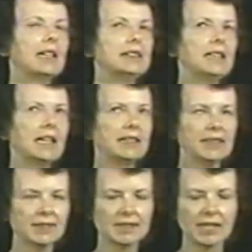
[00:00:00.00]
And yet
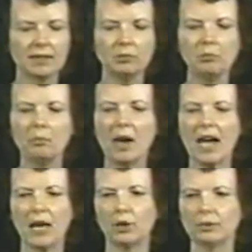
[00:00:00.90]
the sun
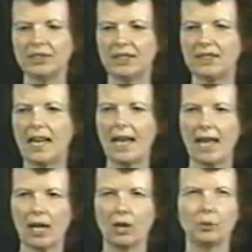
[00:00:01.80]
pounds
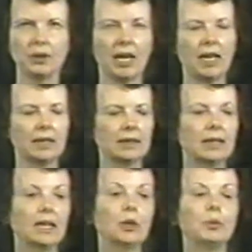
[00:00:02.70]
down,
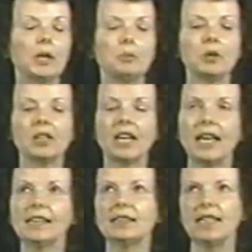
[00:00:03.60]
and we will
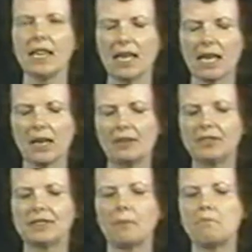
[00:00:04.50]
likely
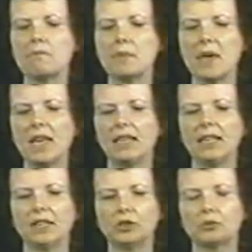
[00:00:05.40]
have
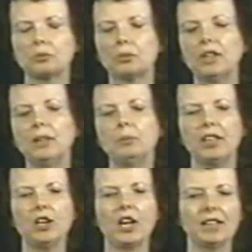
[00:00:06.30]
many
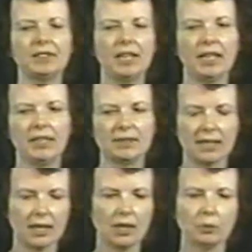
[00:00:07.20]
extremely hot days
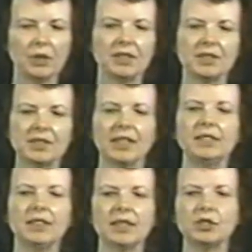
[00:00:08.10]
when the
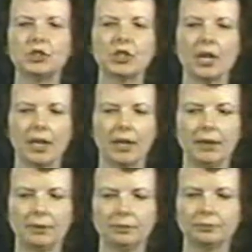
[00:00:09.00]
sun does
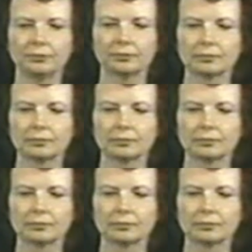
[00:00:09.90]
shine.